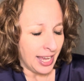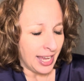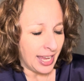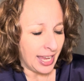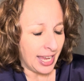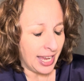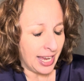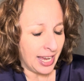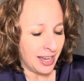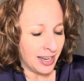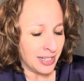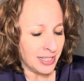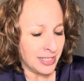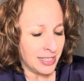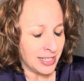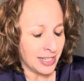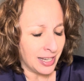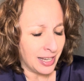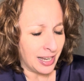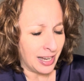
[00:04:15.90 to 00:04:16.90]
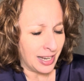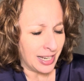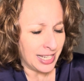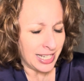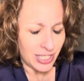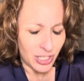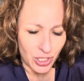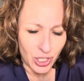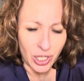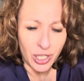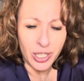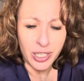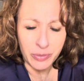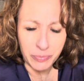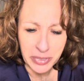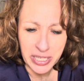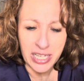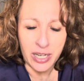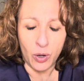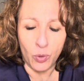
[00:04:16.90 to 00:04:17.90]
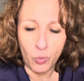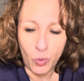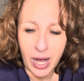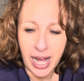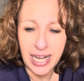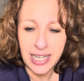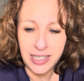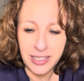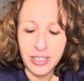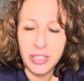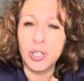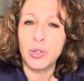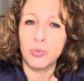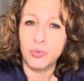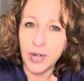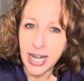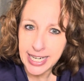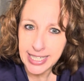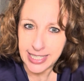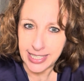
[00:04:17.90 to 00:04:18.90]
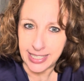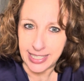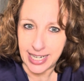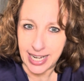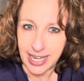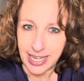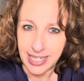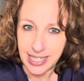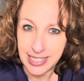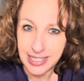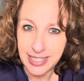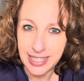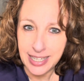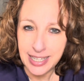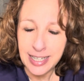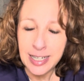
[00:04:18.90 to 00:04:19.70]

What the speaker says: And it took me a while to recognize